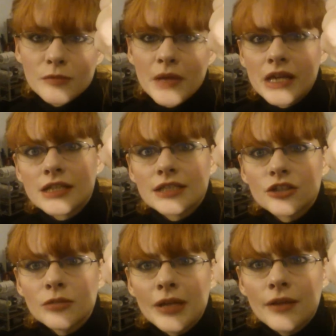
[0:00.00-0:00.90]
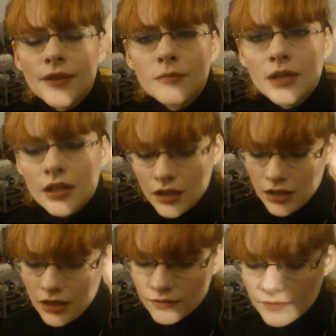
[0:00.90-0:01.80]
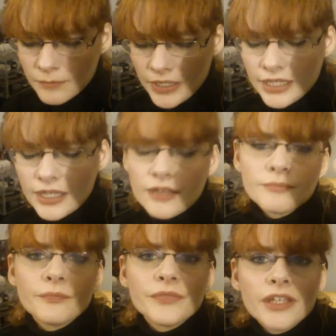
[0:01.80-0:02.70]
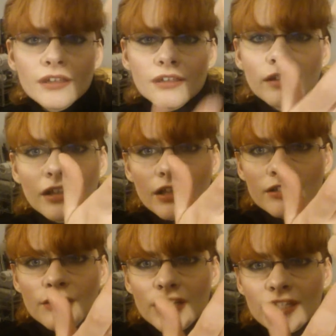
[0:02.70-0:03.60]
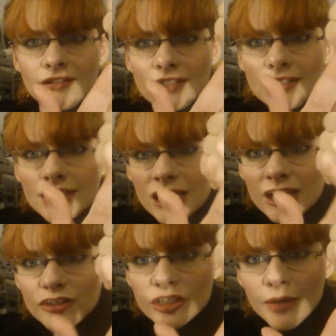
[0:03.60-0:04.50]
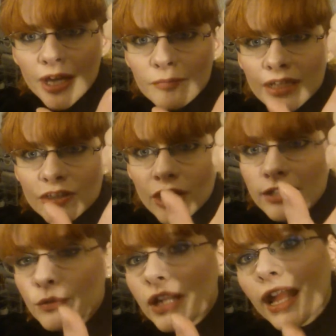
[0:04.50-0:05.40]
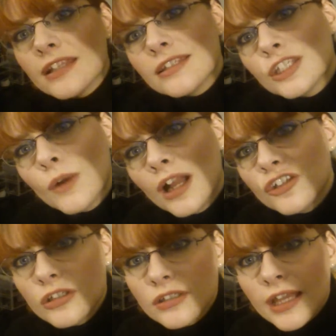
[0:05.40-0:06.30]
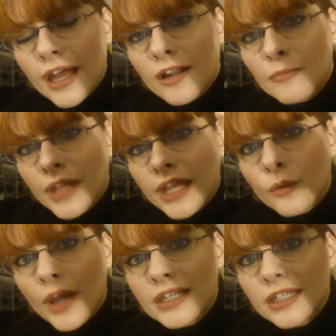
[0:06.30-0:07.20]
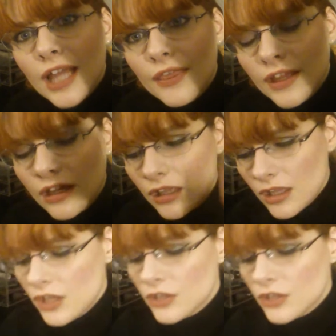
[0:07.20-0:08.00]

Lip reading: them and made a decision about them. But as you can see, just by me trying to enhance the swatches, they kind of blend away to nothing.